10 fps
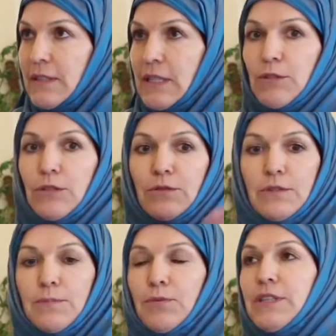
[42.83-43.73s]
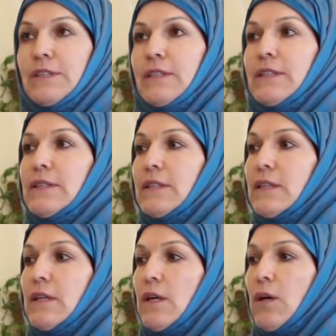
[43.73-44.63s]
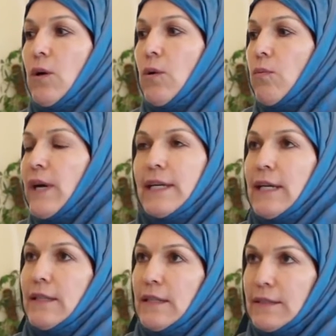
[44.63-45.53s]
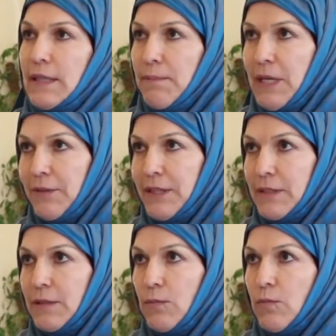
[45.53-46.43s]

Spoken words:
I would go to the priest and I said, "Why can't nuns get married?